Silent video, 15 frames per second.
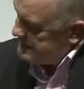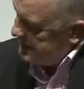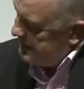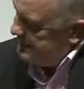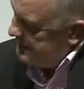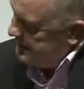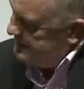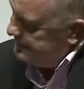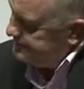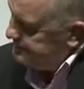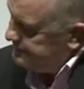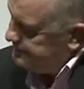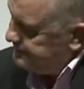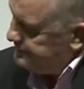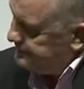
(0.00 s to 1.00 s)
So how did you
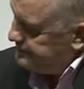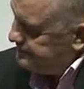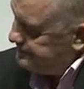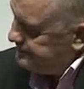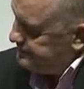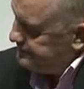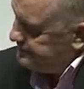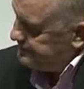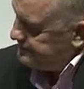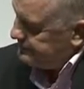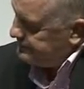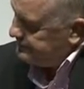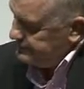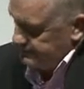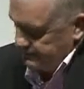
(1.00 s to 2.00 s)
start
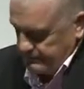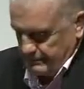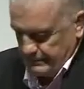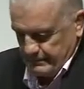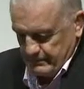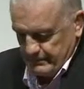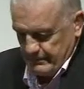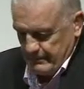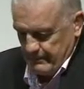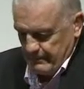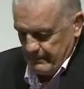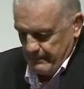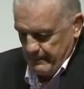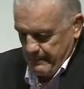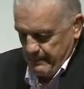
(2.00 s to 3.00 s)
and when did you
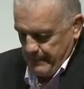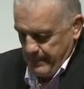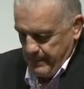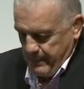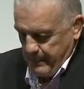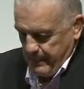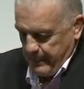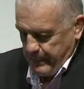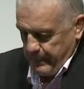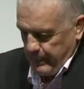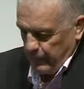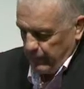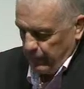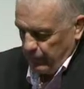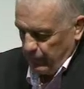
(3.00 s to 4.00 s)
start to
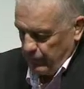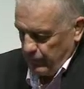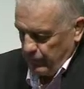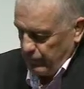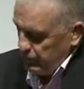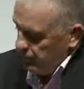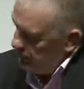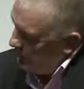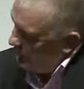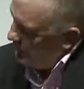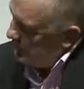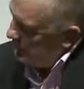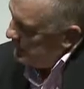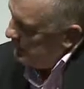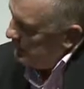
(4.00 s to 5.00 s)
get to this point right
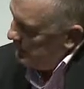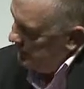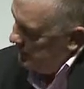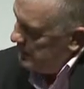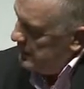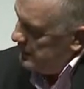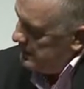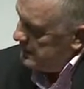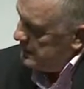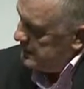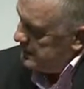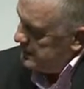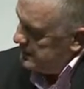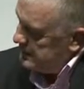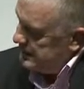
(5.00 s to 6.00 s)
now in driving this
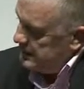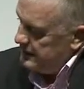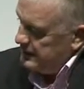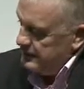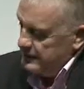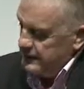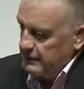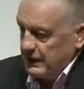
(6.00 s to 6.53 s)
enterprise mobility?